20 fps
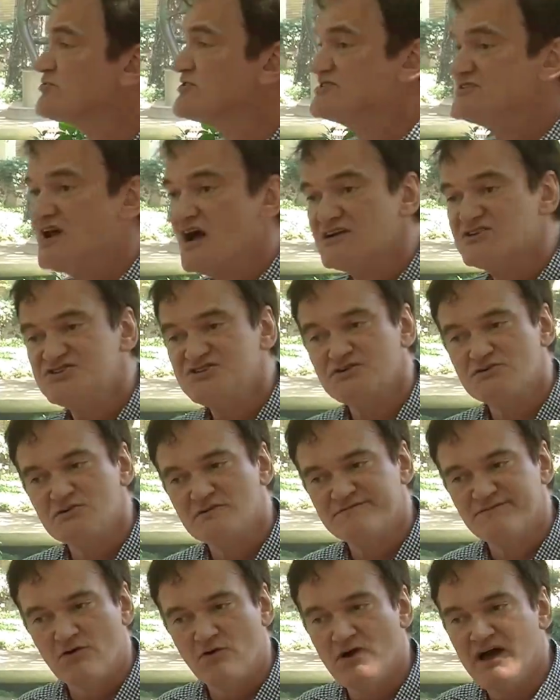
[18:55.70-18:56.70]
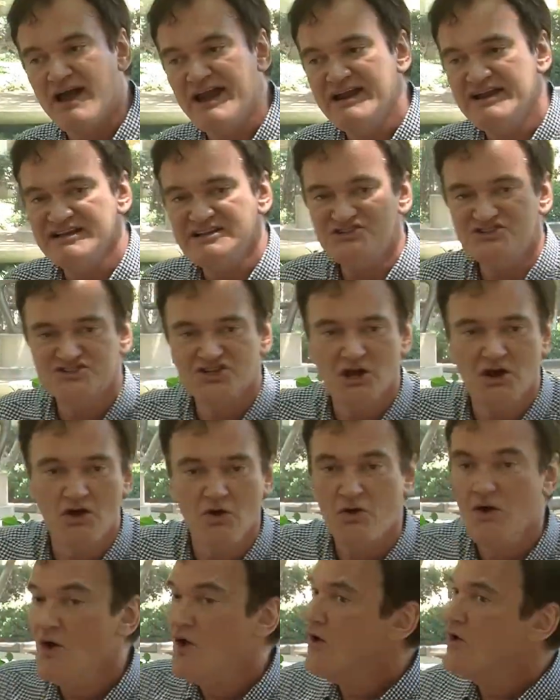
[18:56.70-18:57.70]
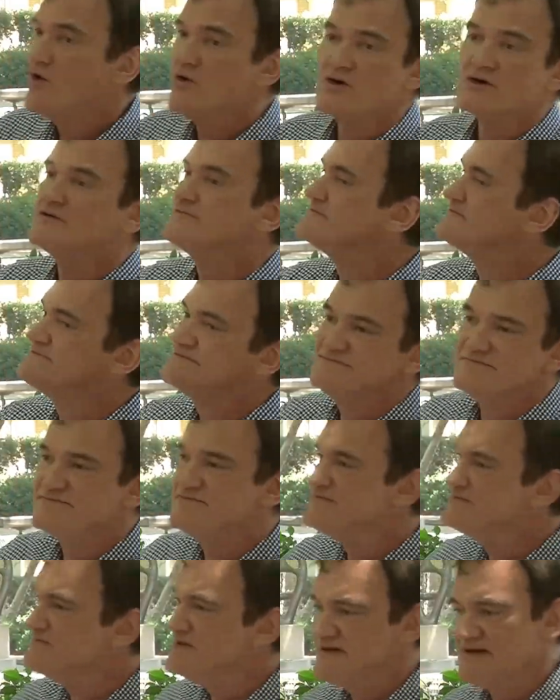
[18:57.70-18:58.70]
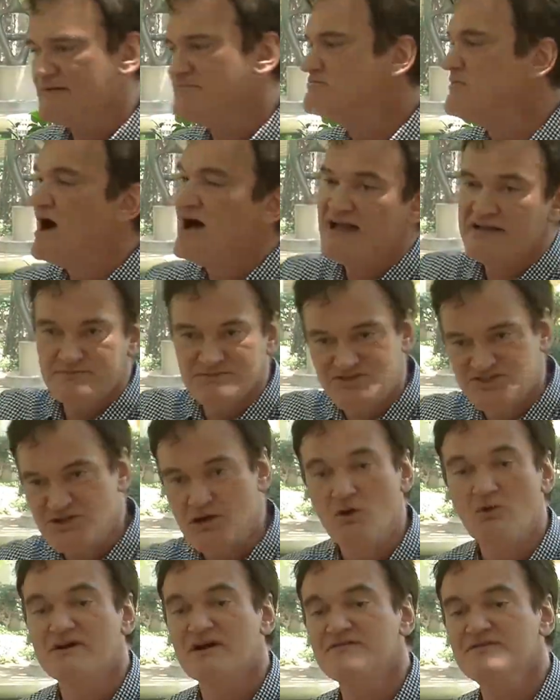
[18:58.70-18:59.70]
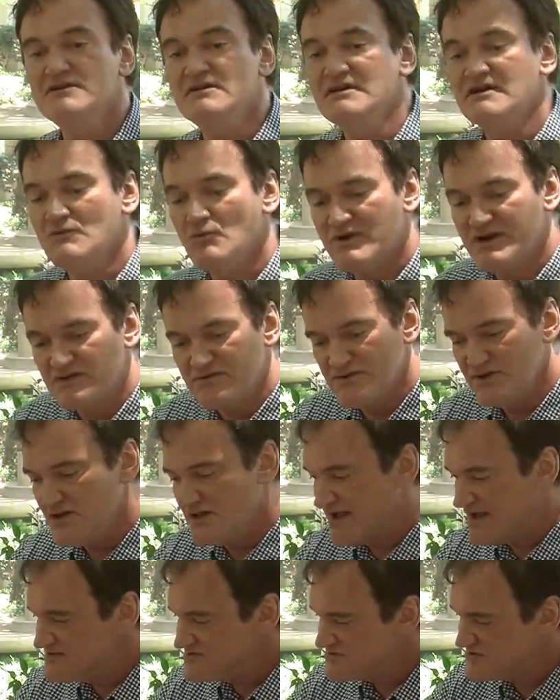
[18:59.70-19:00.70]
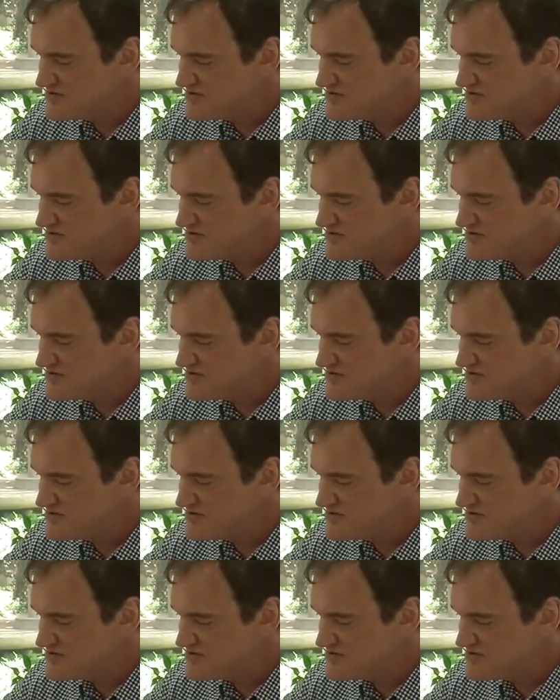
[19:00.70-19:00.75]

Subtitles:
production or variety show or a mime show, whatever you guys are